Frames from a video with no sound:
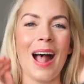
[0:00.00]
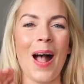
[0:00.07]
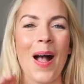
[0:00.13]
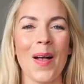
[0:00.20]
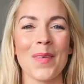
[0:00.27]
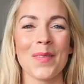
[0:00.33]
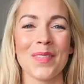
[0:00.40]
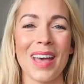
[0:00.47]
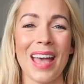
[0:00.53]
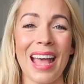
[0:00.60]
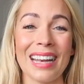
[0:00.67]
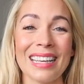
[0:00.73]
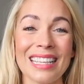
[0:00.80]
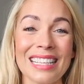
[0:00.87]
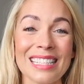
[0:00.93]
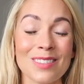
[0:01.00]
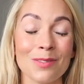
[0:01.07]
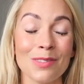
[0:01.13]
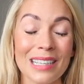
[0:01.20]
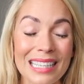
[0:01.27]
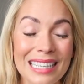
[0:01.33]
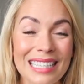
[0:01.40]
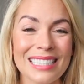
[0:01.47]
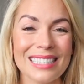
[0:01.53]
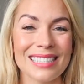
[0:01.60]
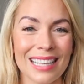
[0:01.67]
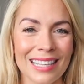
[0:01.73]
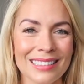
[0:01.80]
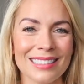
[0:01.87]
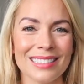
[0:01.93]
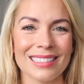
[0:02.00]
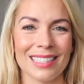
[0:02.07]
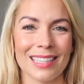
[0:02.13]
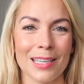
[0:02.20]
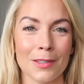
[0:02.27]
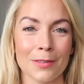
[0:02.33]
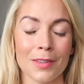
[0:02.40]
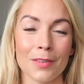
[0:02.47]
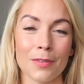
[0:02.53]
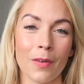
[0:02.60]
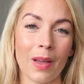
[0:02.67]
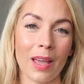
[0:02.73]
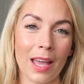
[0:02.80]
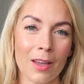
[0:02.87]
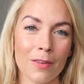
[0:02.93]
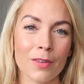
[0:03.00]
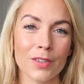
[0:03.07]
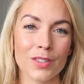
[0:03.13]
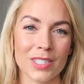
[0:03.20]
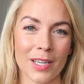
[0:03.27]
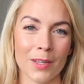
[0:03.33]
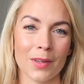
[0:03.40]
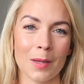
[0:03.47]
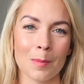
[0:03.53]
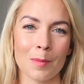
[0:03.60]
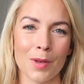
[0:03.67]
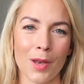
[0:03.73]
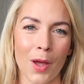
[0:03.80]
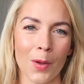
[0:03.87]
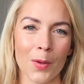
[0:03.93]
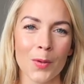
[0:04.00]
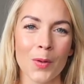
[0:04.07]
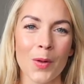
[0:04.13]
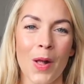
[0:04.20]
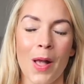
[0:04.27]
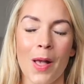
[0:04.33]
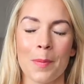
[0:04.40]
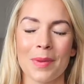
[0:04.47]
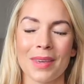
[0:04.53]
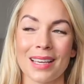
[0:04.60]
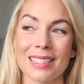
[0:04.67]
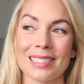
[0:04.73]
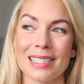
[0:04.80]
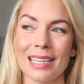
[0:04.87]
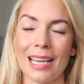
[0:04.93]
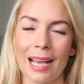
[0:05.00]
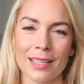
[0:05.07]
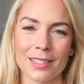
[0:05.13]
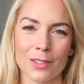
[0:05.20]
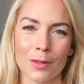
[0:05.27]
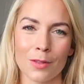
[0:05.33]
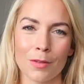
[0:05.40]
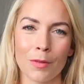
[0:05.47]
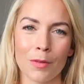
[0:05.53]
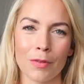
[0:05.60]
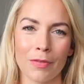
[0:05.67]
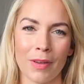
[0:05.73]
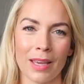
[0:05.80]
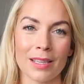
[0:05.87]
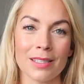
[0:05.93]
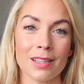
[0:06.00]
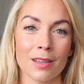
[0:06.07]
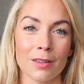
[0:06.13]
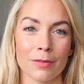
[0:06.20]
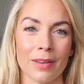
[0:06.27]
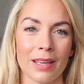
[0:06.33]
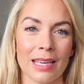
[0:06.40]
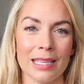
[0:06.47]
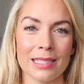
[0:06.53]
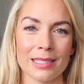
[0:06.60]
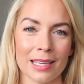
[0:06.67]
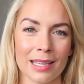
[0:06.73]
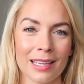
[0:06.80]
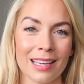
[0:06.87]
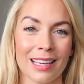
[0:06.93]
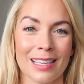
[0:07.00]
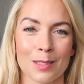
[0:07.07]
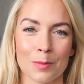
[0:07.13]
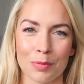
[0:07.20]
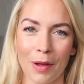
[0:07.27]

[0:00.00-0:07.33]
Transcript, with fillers: Um, and he's really sensitive. If I ever tell him no, because he has gone through a phase of hitting his